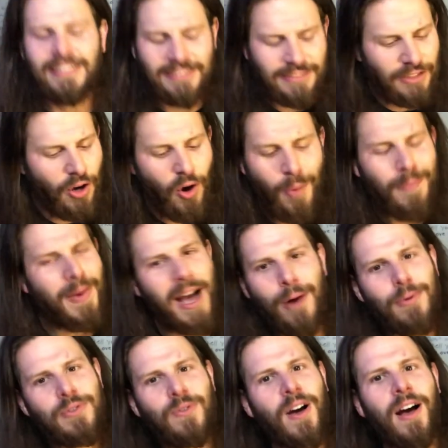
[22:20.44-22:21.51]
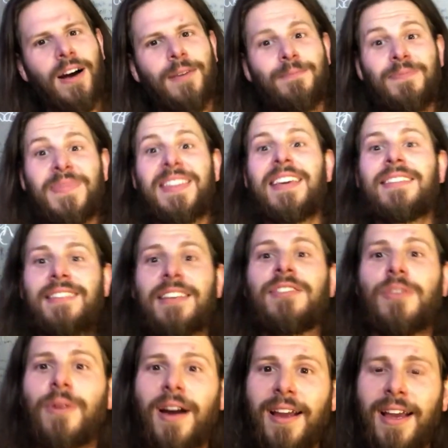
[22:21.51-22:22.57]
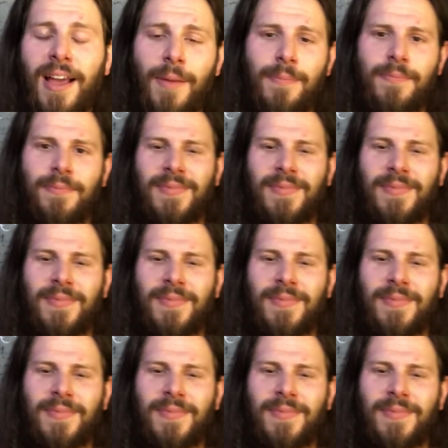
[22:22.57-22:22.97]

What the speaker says: Nope, I was wrong. This is who I am.